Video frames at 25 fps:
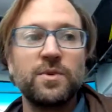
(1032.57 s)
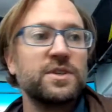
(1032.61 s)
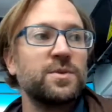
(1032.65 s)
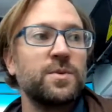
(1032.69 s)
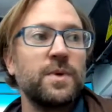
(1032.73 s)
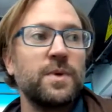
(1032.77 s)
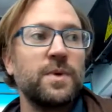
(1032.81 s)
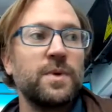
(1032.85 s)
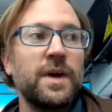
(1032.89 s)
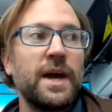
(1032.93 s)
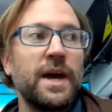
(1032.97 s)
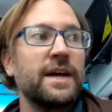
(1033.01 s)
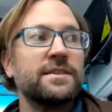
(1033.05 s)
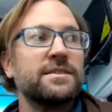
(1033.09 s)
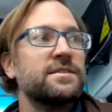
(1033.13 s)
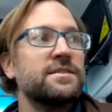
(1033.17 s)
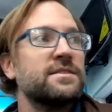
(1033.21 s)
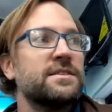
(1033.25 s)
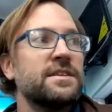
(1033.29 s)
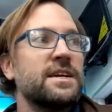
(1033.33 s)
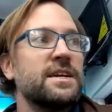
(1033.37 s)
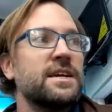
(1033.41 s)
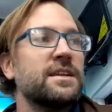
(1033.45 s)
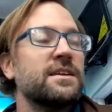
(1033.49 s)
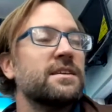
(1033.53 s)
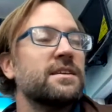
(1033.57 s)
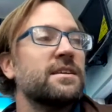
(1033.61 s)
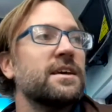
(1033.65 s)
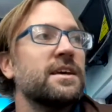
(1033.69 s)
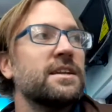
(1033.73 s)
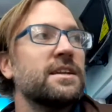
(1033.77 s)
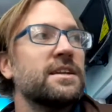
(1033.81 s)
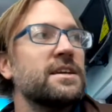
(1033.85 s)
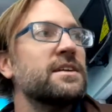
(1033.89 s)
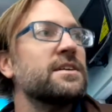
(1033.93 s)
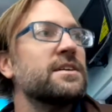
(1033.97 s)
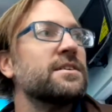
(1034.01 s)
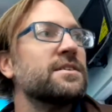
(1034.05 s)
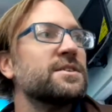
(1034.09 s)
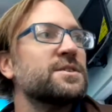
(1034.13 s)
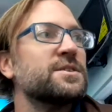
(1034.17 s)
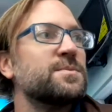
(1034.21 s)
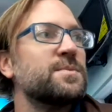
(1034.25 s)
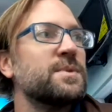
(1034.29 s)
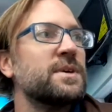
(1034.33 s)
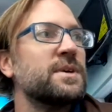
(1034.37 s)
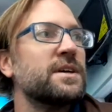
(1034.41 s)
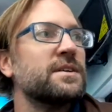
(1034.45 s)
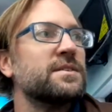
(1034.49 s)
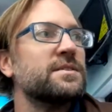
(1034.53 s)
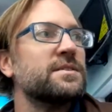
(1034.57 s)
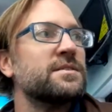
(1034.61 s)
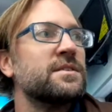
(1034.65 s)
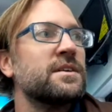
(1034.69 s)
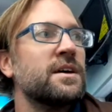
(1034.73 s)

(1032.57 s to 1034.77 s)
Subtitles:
books we hadn't seen in years. Because